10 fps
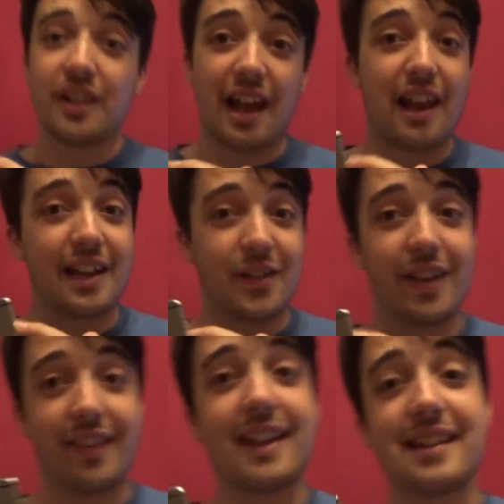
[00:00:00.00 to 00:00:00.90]
I like
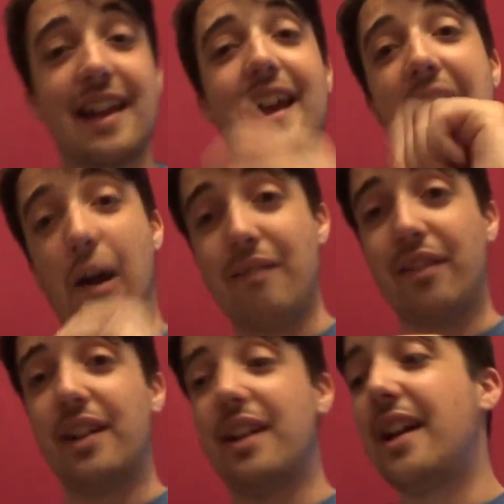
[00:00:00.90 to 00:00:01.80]
doing that.
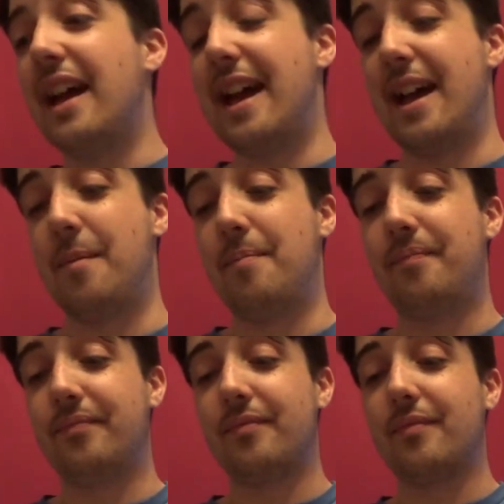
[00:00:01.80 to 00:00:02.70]
However,
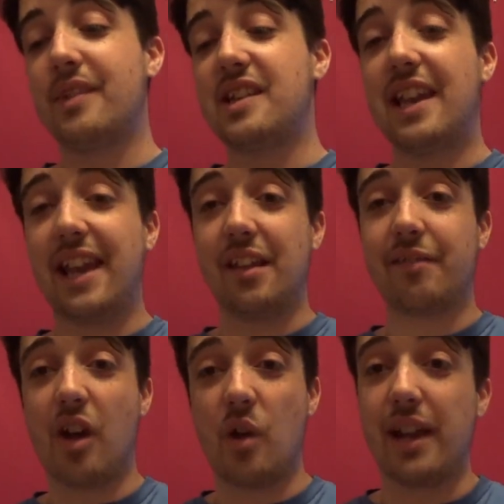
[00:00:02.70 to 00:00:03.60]
sticking the
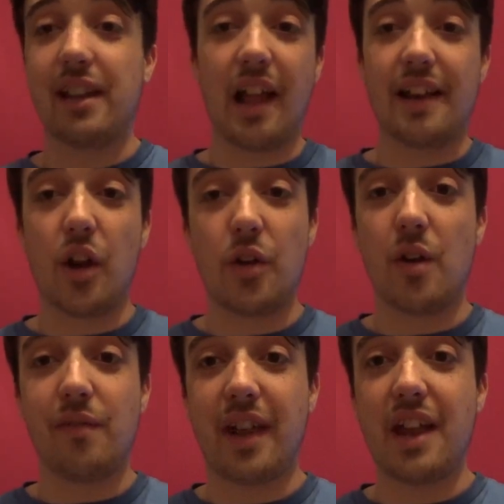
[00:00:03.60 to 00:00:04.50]
phone in like no
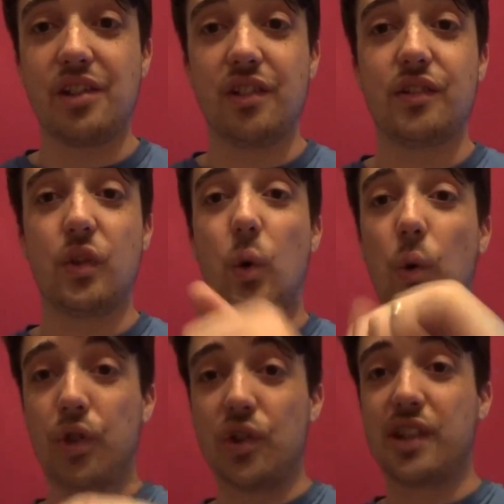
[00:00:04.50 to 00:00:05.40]
notifications
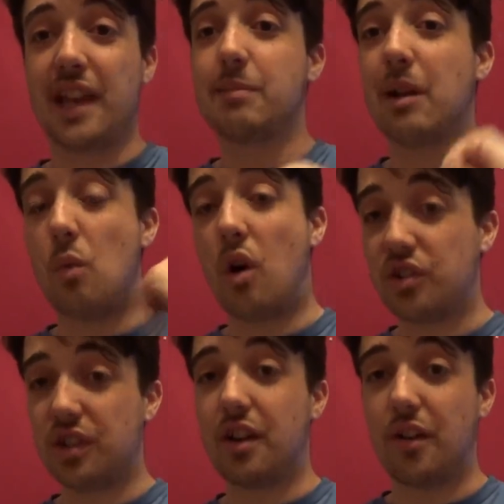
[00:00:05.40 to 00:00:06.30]
also sticks my
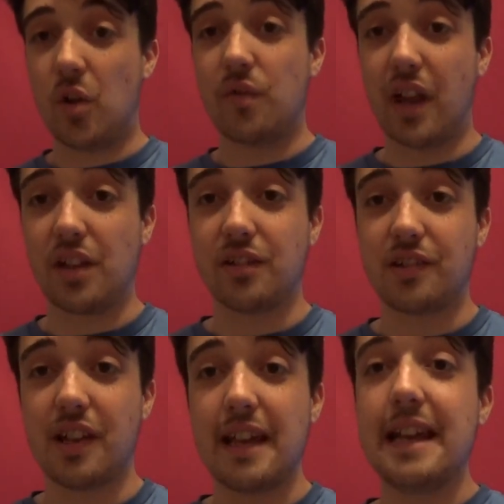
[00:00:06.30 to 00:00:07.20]
watch in no
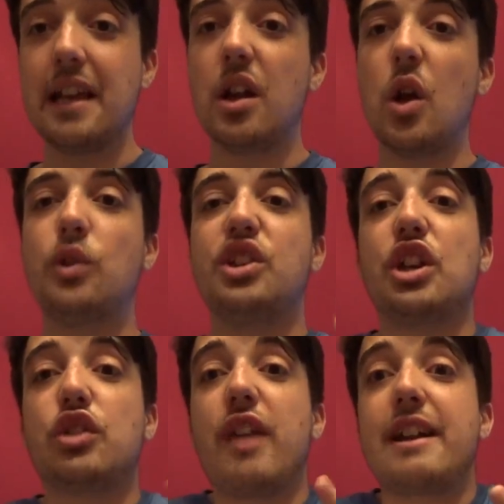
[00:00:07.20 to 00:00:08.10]
notifications, which is
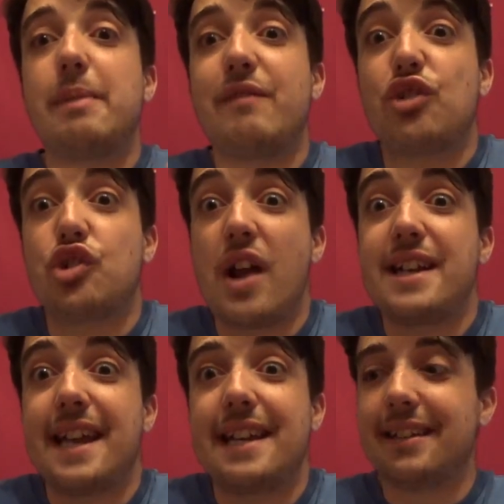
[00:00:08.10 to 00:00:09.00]
incredibly
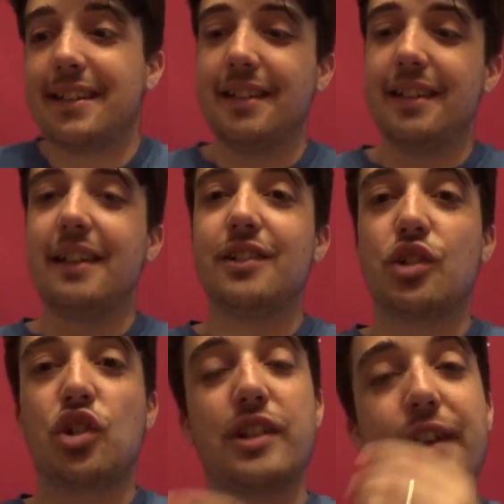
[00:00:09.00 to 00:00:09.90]
frustrating.
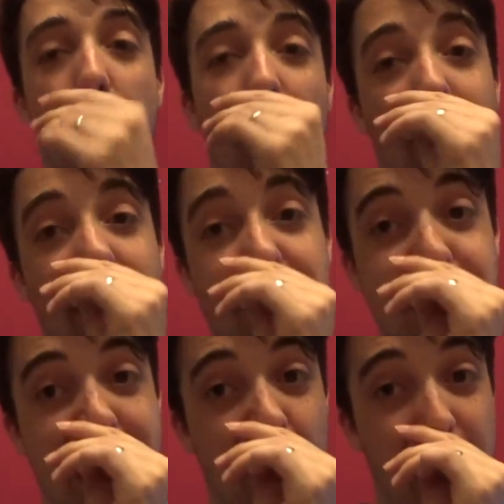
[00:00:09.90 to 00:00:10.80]
Just because I don't want this
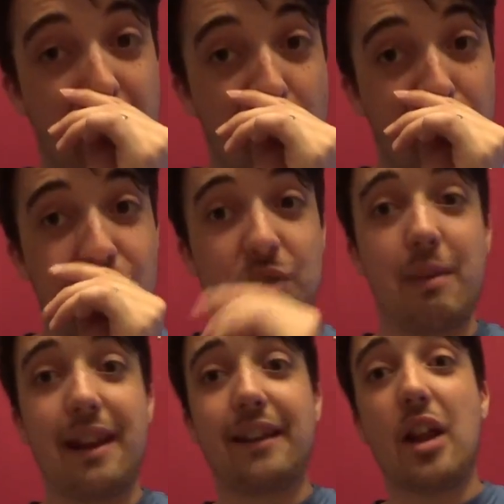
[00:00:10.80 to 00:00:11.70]
sounding off doesn't
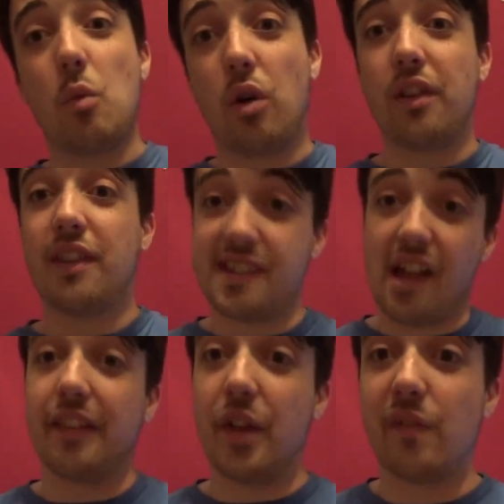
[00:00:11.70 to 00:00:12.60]
mean I don't want
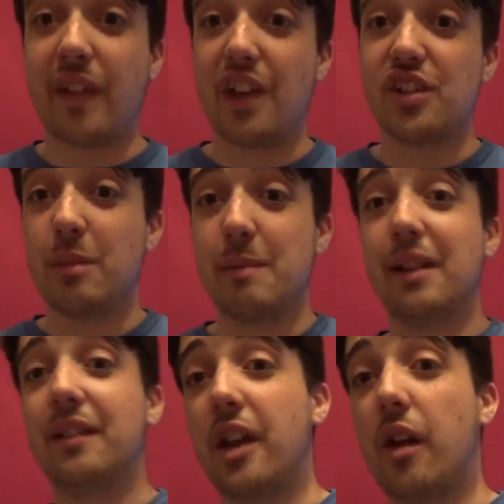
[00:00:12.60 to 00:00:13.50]
silent notification of being
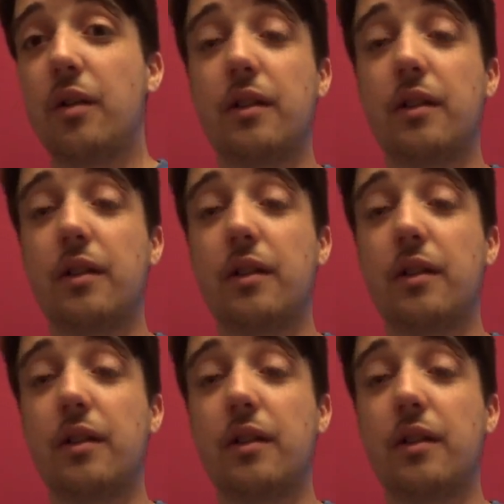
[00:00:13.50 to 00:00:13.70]
able to go.